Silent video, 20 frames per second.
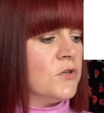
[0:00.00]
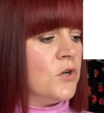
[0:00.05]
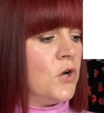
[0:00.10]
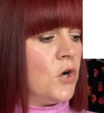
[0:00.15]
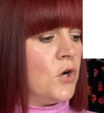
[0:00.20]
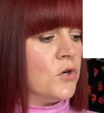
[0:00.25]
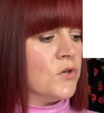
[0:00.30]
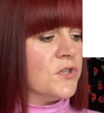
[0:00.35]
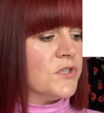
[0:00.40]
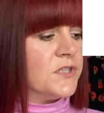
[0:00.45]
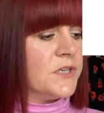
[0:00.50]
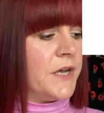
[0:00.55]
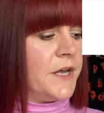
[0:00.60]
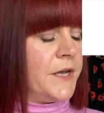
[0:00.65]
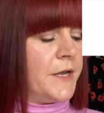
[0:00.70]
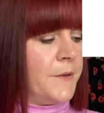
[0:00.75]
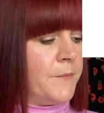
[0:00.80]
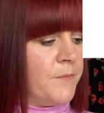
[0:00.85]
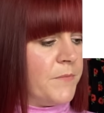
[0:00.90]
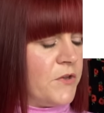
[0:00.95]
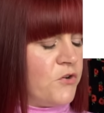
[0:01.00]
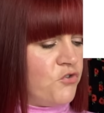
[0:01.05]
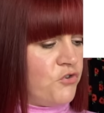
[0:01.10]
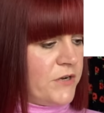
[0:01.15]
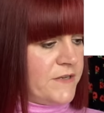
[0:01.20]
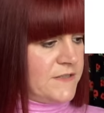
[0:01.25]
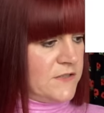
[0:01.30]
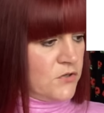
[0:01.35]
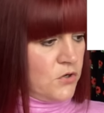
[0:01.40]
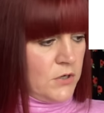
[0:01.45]
got the
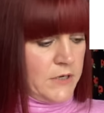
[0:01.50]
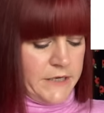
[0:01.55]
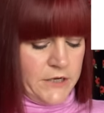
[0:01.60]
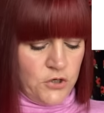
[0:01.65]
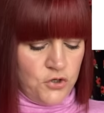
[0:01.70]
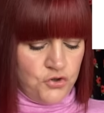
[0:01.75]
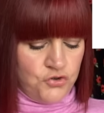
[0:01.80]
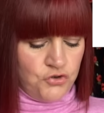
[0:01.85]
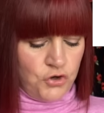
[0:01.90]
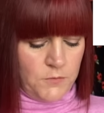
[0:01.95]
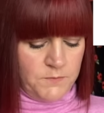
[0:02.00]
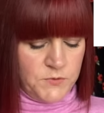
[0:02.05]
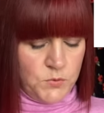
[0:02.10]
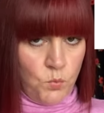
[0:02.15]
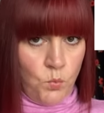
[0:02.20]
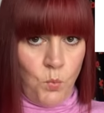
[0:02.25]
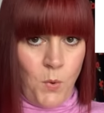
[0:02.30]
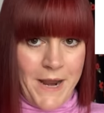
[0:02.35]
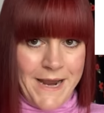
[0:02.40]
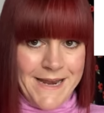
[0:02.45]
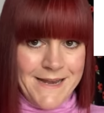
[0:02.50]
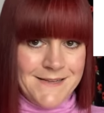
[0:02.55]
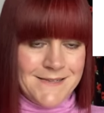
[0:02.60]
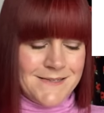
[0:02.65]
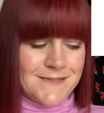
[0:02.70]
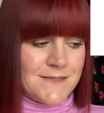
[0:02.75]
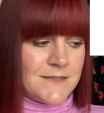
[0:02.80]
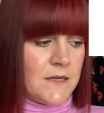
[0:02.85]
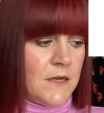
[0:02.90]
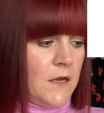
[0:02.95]
dress has got like a dropped
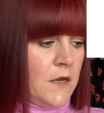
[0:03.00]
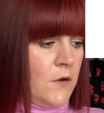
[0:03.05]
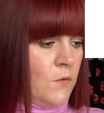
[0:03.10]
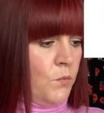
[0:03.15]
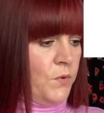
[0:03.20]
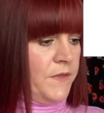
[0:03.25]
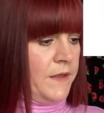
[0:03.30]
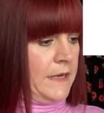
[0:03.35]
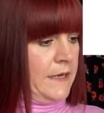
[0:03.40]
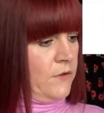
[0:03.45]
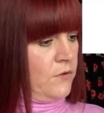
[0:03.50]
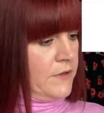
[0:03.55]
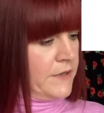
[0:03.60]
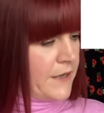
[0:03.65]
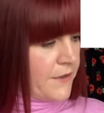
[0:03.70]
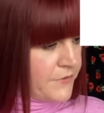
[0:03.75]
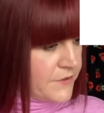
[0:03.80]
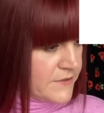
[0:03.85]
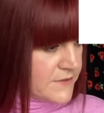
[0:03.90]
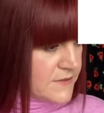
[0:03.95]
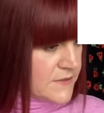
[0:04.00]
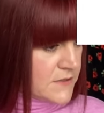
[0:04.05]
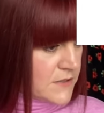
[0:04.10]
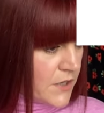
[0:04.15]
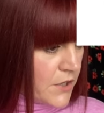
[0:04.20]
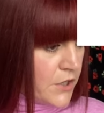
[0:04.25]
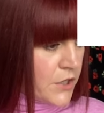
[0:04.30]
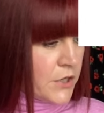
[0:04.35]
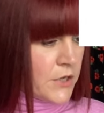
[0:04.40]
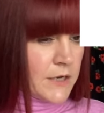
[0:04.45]
waist with a little gathered
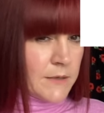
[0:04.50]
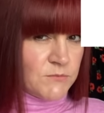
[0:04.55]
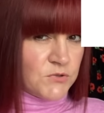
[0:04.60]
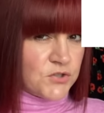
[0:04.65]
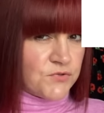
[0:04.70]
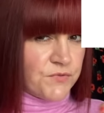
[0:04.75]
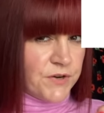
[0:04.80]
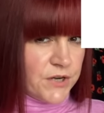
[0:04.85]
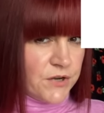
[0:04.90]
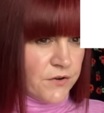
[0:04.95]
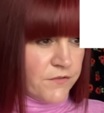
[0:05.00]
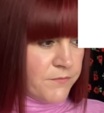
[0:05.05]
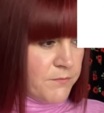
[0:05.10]
skirt. I'm just reading off